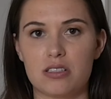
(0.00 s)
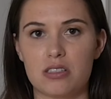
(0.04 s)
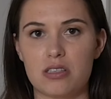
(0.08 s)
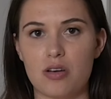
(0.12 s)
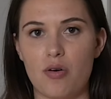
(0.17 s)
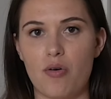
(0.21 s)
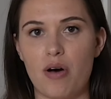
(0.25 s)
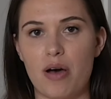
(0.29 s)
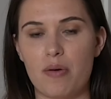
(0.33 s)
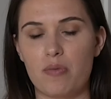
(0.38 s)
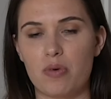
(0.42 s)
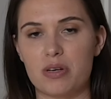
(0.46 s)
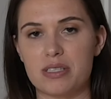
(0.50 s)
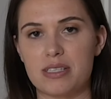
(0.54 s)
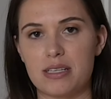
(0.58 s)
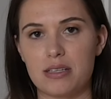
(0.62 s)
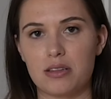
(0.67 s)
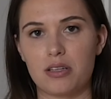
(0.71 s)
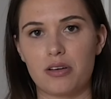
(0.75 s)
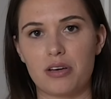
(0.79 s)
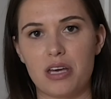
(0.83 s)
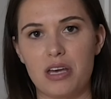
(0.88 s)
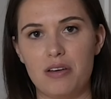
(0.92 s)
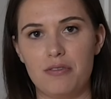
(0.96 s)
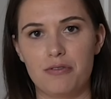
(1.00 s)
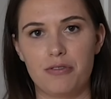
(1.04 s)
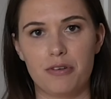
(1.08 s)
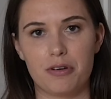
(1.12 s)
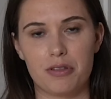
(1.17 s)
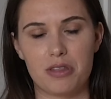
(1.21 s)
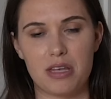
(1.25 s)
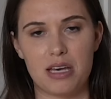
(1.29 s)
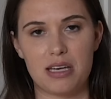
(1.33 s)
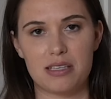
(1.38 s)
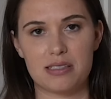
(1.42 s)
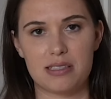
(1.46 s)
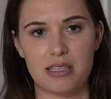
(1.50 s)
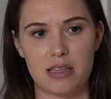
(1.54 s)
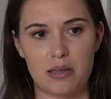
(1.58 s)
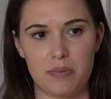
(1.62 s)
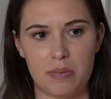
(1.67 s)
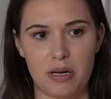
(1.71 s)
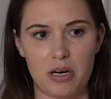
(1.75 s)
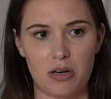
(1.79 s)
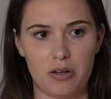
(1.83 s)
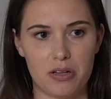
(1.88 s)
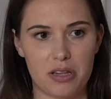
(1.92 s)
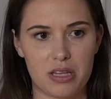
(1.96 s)
so I wasn't looking for things in the
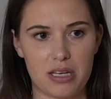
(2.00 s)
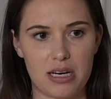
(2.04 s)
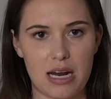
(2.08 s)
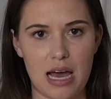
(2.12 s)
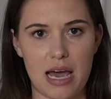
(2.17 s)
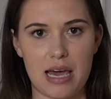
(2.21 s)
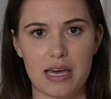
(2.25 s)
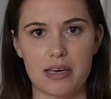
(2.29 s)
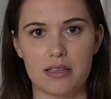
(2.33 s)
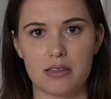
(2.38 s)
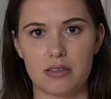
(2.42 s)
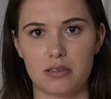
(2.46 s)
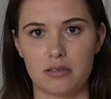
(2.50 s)
middle of the night.